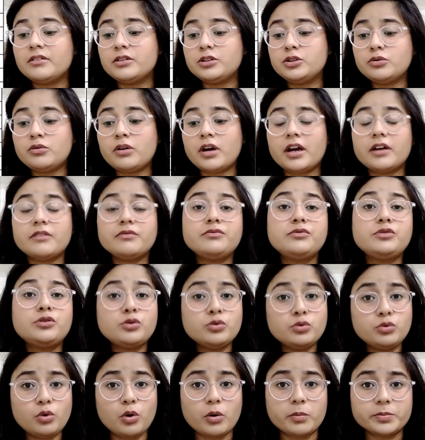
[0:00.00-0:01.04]
you have
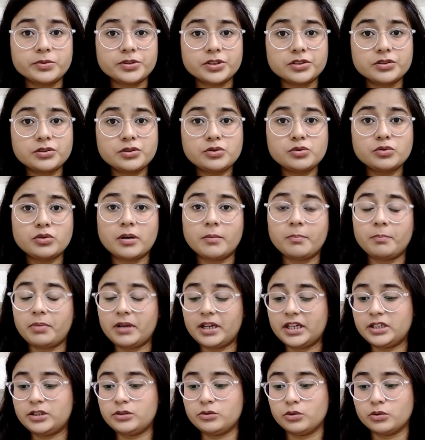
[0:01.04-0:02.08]
2 options to
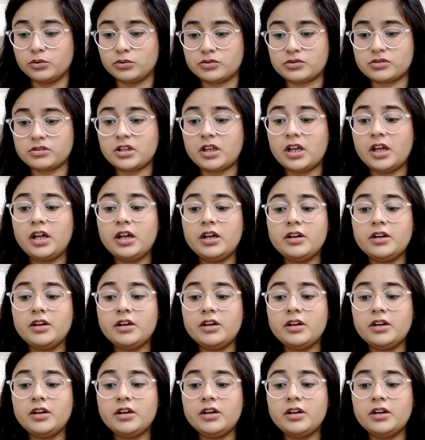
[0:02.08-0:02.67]
complete those.